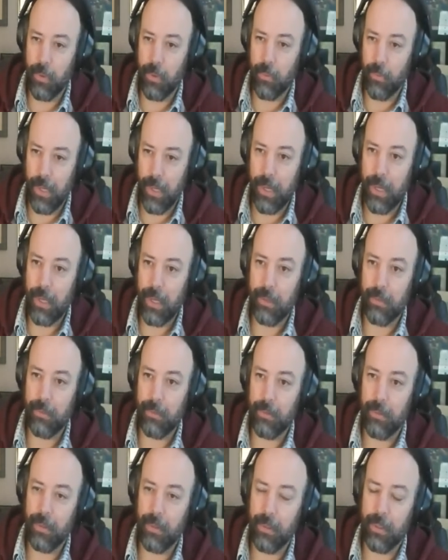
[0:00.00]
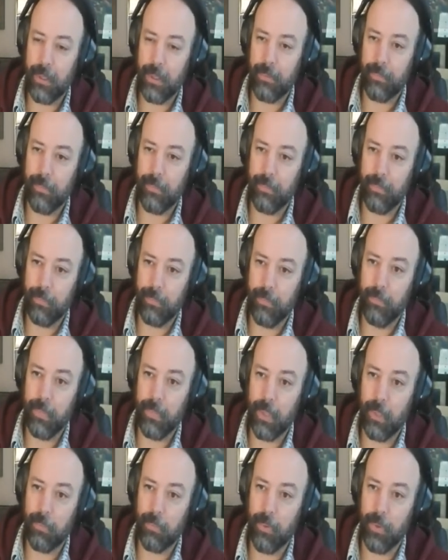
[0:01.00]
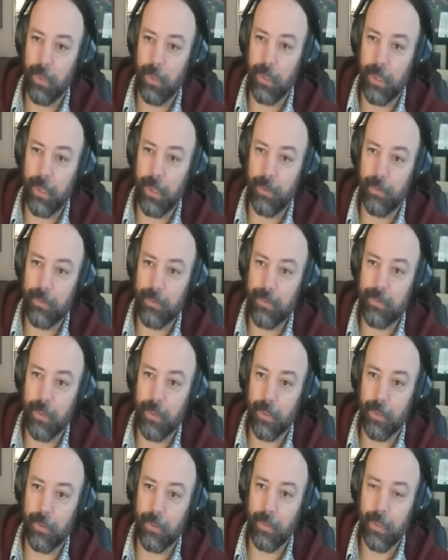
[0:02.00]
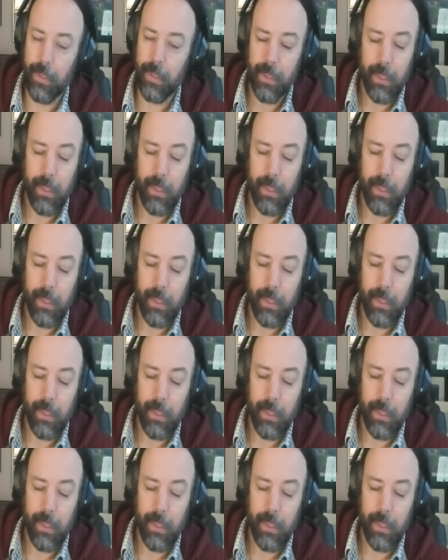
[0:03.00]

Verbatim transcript: Whitehead, you know, pointed out. So,